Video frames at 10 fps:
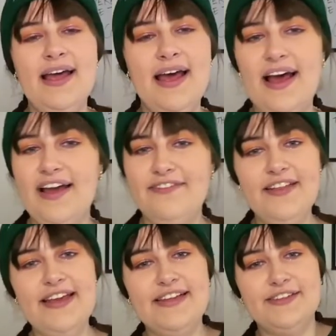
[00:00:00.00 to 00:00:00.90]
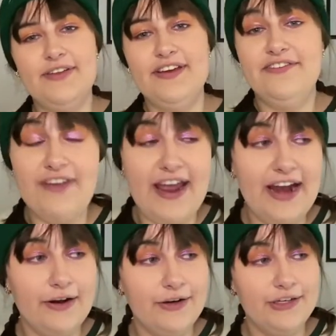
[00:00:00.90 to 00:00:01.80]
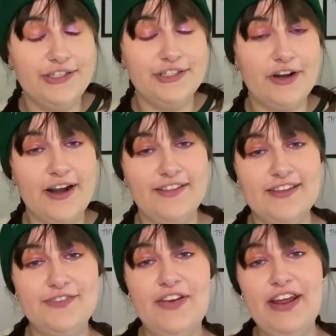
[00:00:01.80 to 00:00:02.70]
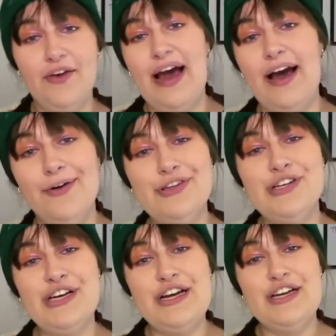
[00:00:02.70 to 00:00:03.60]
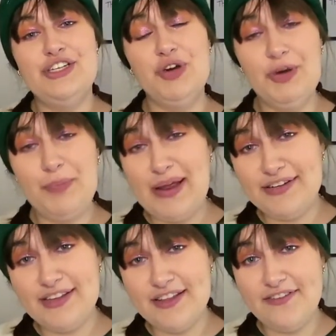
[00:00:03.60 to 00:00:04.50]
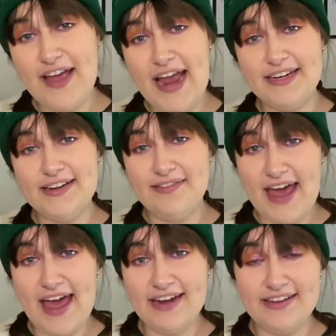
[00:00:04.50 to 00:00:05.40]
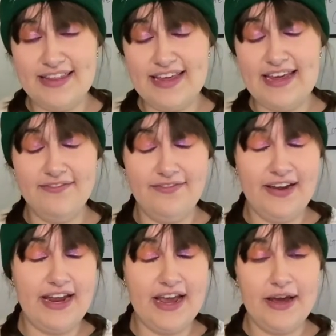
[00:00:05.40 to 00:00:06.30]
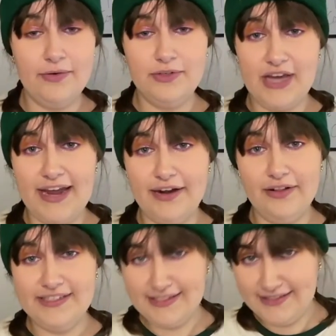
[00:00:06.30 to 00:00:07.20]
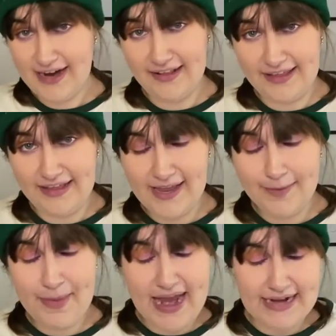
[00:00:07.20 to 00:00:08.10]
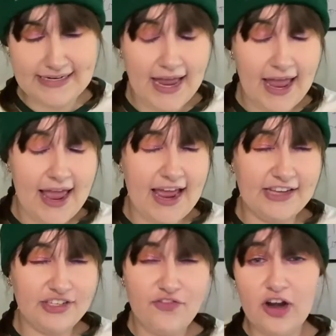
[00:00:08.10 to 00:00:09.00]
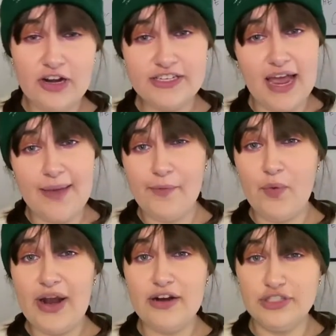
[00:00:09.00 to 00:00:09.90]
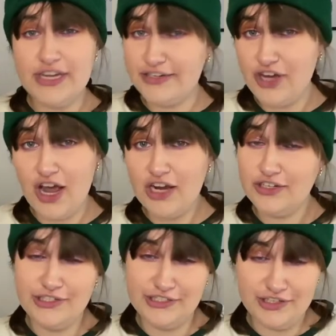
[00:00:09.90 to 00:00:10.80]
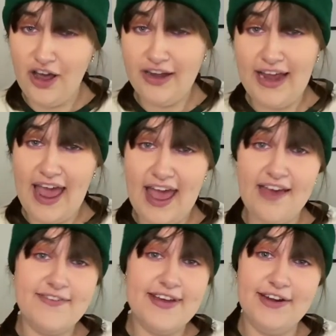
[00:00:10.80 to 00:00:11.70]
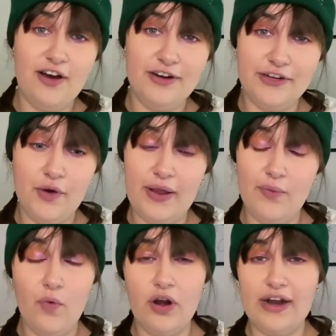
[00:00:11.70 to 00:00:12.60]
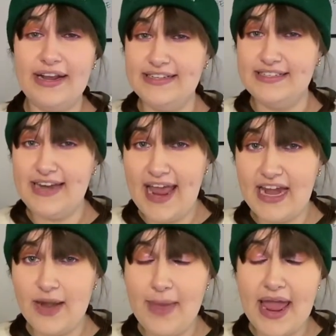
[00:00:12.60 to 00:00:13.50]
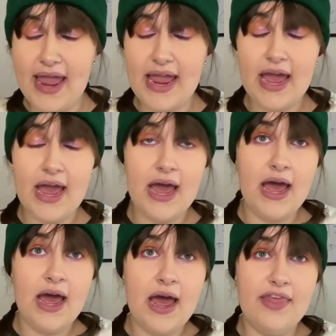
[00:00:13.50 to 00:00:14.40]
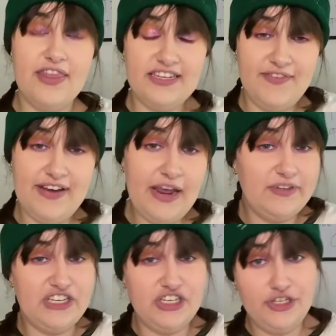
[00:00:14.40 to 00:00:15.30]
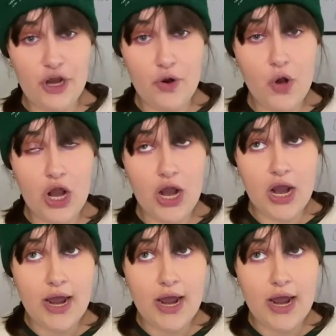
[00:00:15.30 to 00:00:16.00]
I feel like it's only fair starting this video out to admit to the fact that the video title is entirely clickbait. As far as I'm aware, TikTok does not have an ongoing war against anime. This video is a joke.